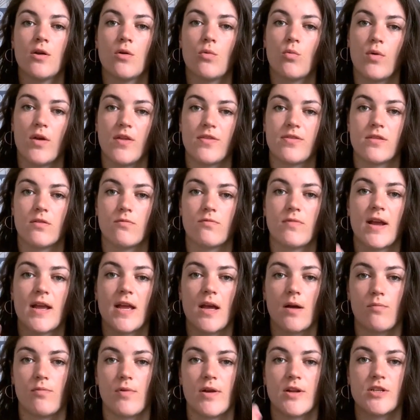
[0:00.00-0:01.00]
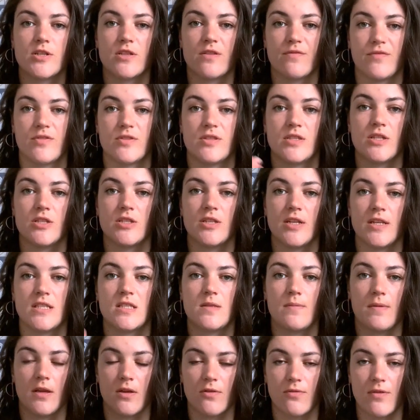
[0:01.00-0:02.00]
with the rate at which the footage needs
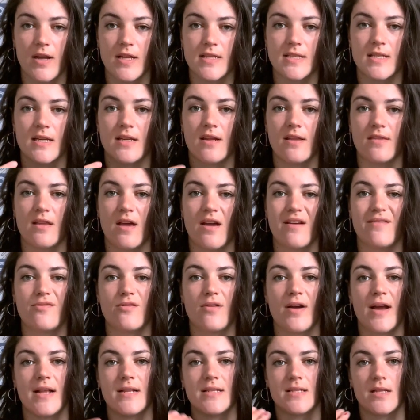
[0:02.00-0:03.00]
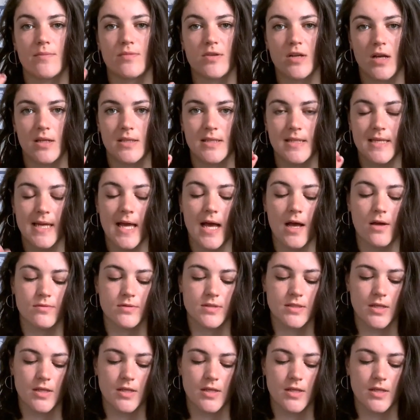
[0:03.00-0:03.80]
to be created, and therefore ends up cutting out.